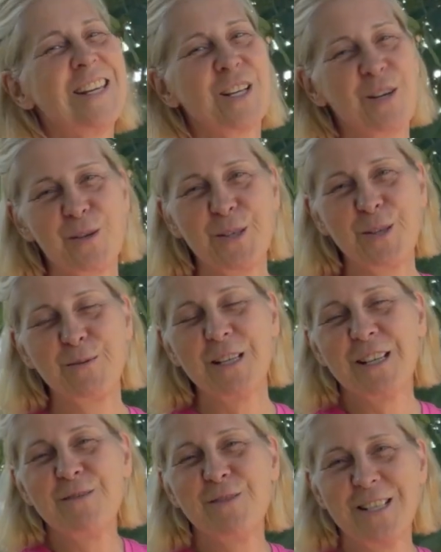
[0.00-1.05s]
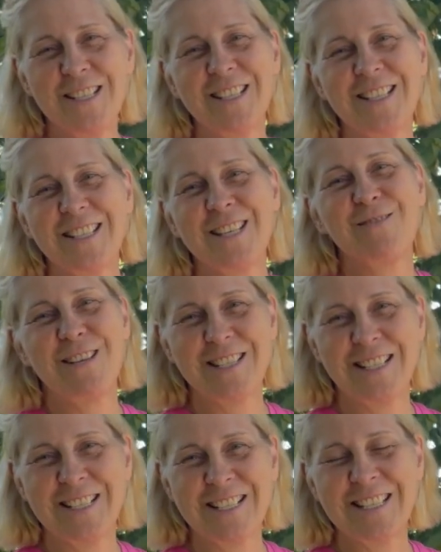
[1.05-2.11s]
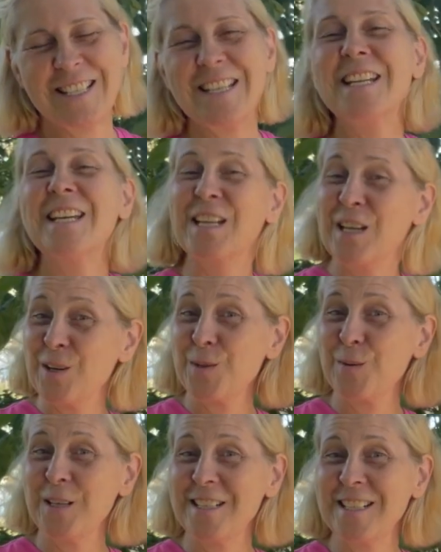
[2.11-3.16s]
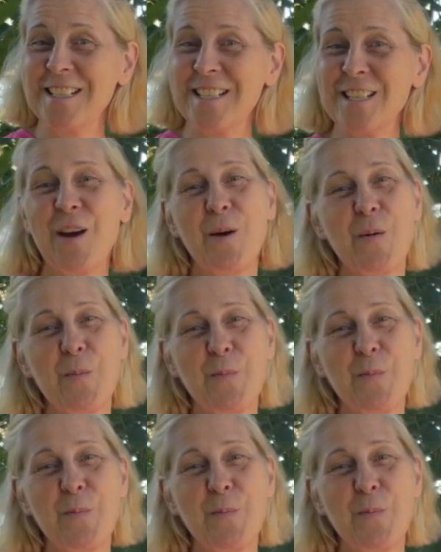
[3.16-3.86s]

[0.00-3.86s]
Costa Rica visas and residency. Here's what you need to know.